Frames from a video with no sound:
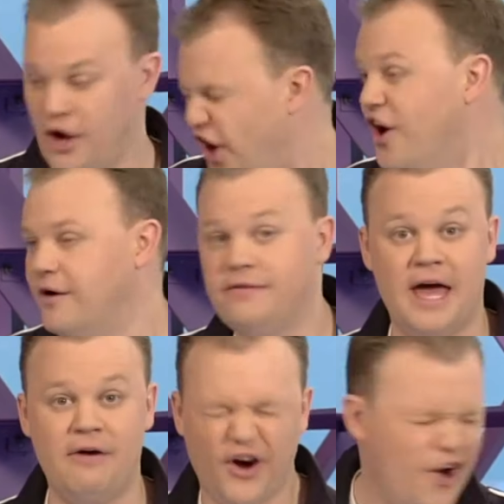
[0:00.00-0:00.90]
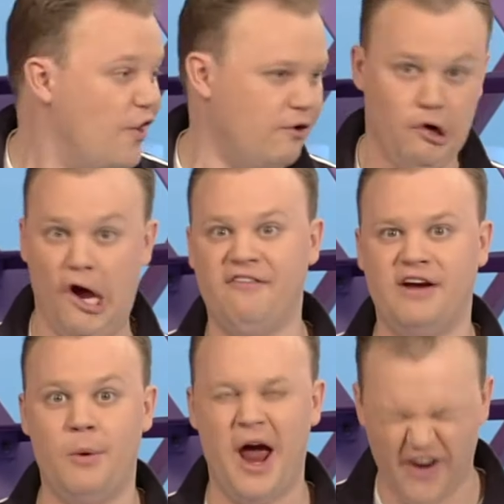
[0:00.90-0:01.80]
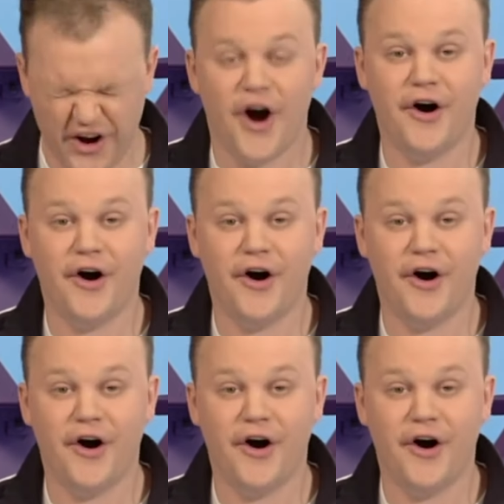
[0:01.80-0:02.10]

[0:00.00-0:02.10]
a there a everywhere a.